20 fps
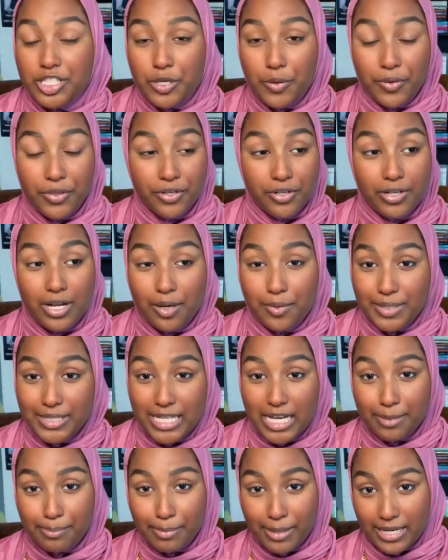go with her. I was
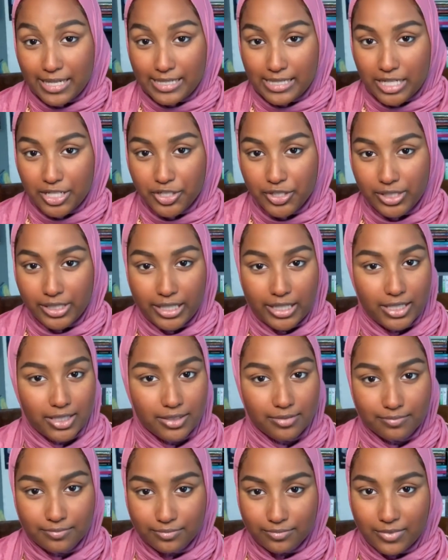tagged by Cassandra
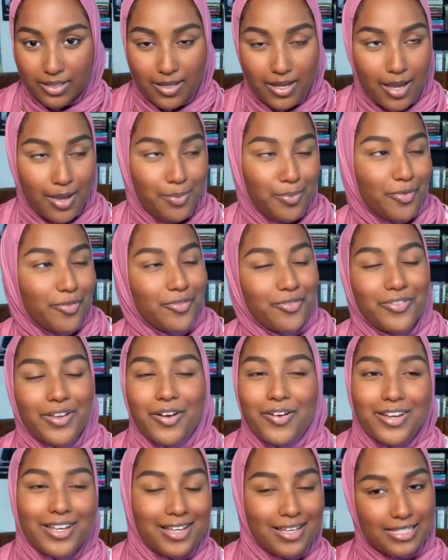Clare. I'm
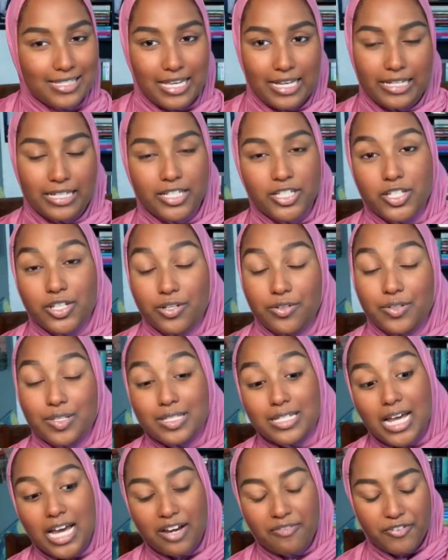very excited to do this
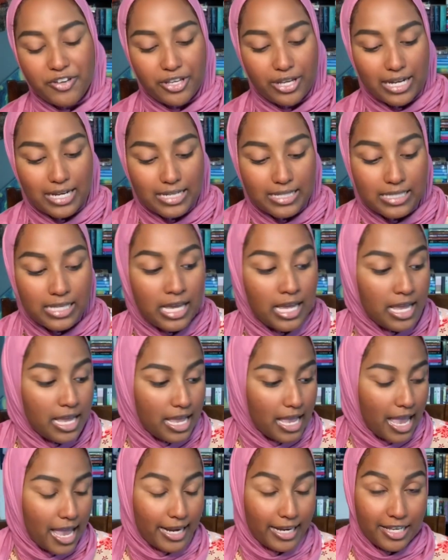tag for you guys,
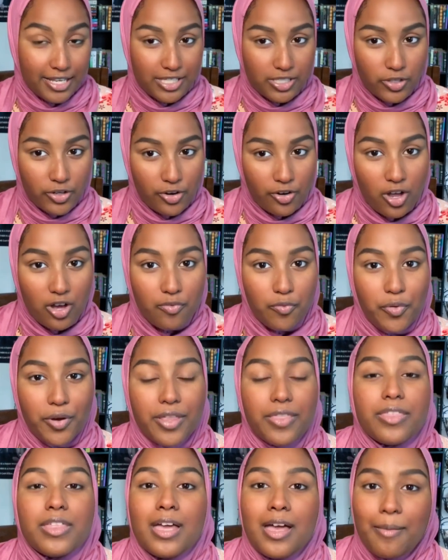and I started off
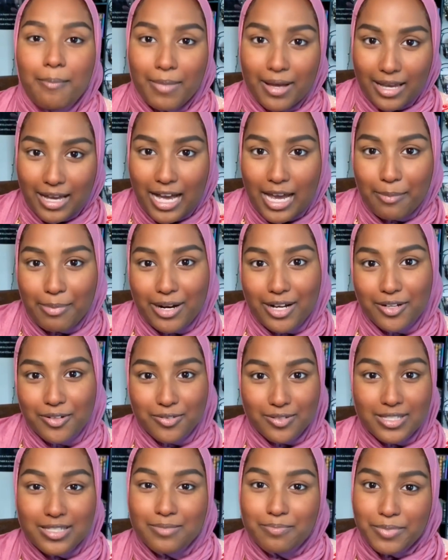with my
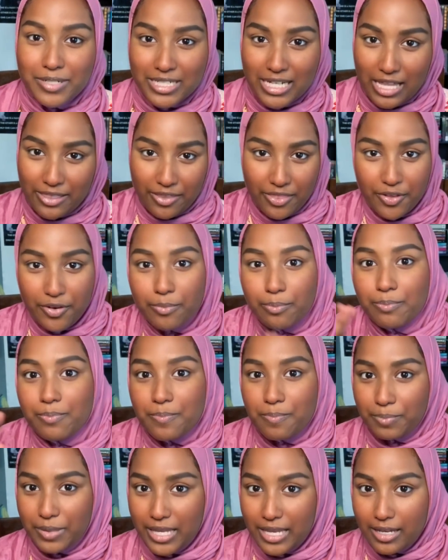eyebrows. Pretend that they're
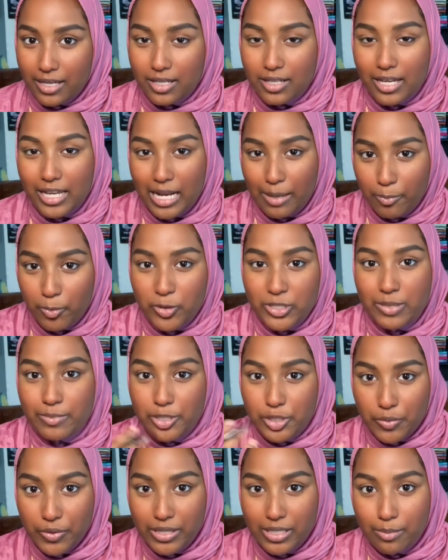blank, and I'm going to be
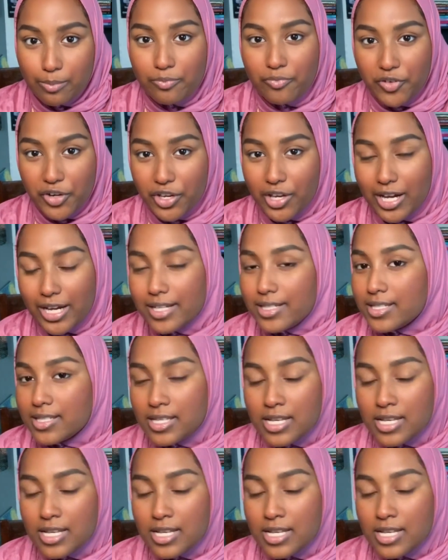doing them for you guys.